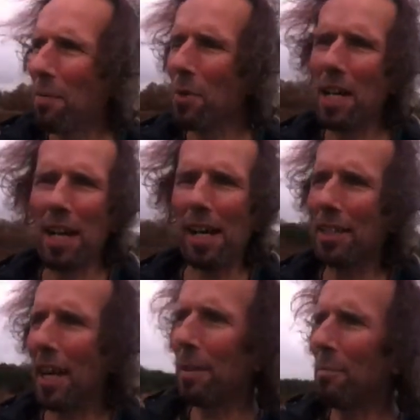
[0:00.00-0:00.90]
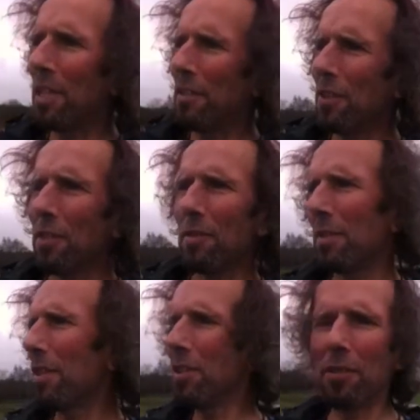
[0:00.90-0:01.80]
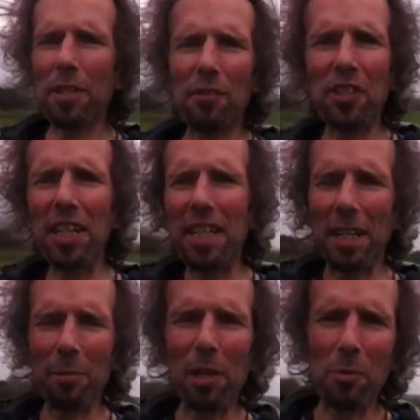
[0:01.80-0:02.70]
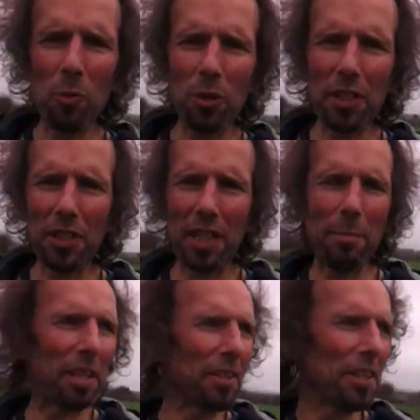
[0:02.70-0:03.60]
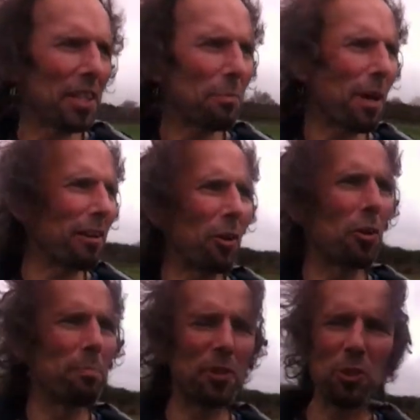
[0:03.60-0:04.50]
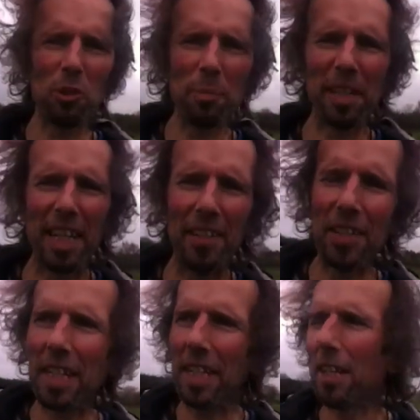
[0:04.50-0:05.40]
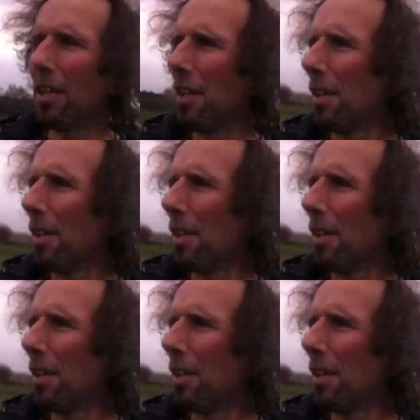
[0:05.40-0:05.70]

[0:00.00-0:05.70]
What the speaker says: Where I mean, you've seen it where the waters are coming in. This is where it all sort of begins here.